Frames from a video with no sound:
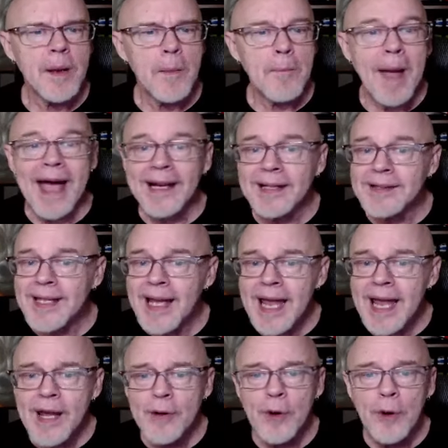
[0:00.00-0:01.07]
Back at the
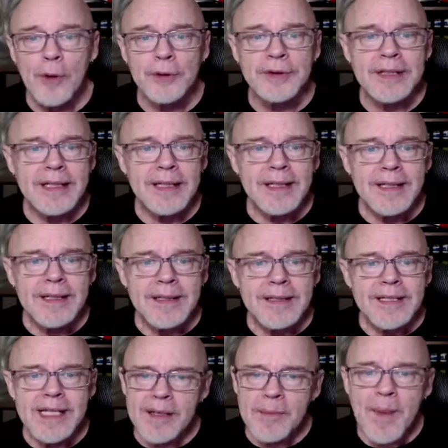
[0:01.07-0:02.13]
hay holt,
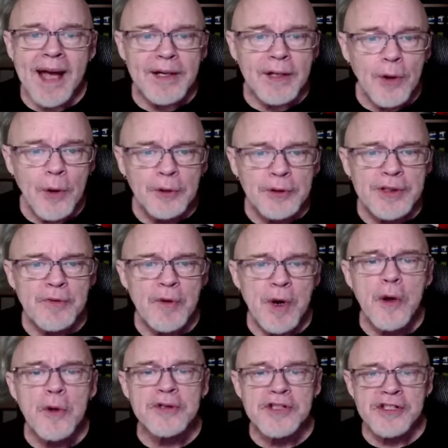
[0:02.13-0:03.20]
Tiamak only
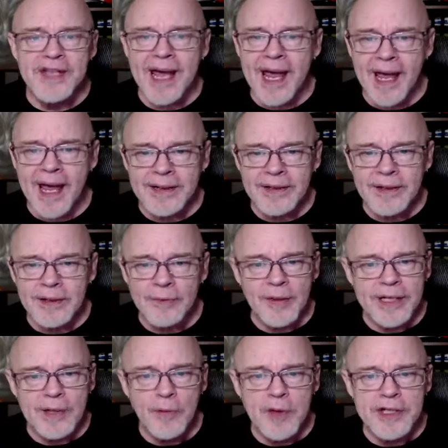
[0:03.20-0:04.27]
rode Scand when
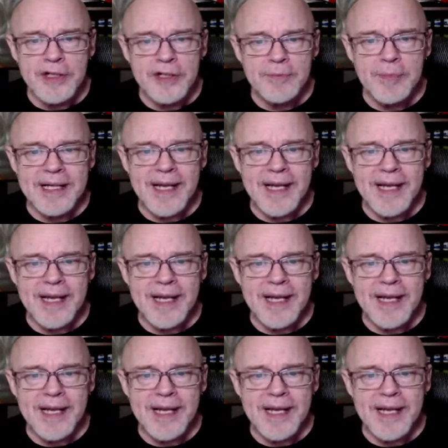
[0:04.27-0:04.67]
he wished to be